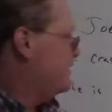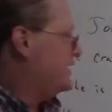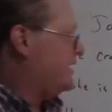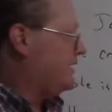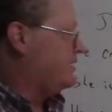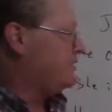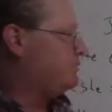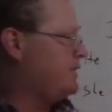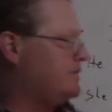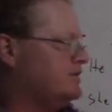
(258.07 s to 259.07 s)
and the
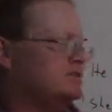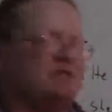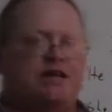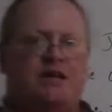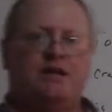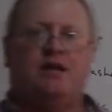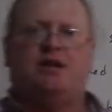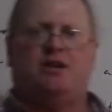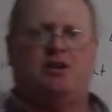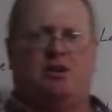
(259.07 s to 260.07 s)
parents say,
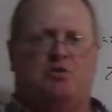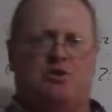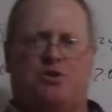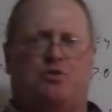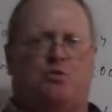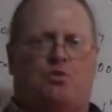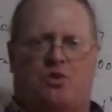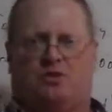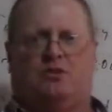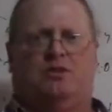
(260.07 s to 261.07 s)
you're
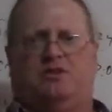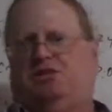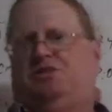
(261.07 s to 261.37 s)
worthless,